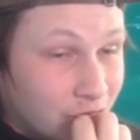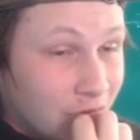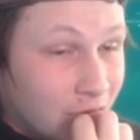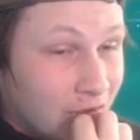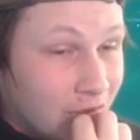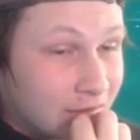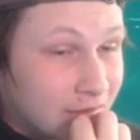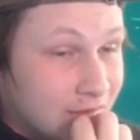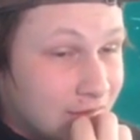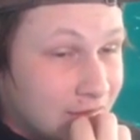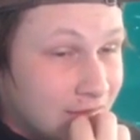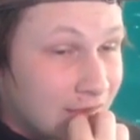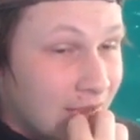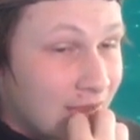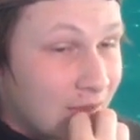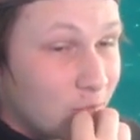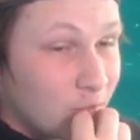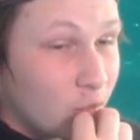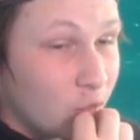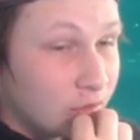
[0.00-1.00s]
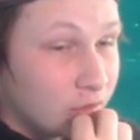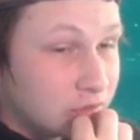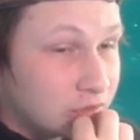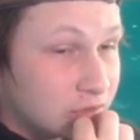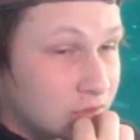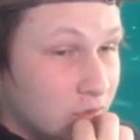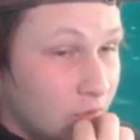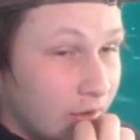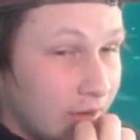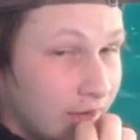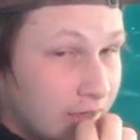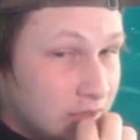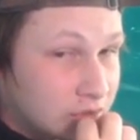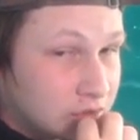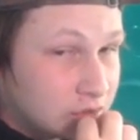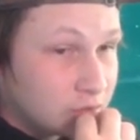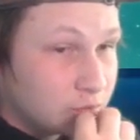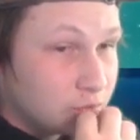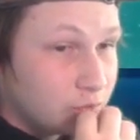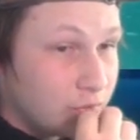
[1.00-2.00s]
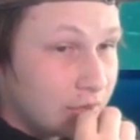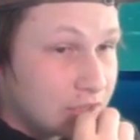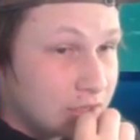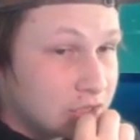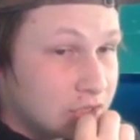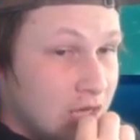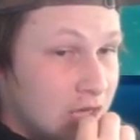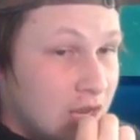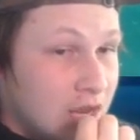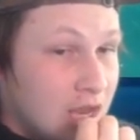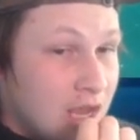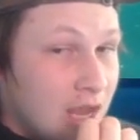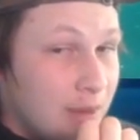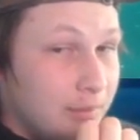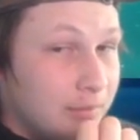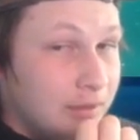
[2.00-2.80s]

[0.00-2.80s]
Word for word: for us, as I am going to go ahead and just wish. I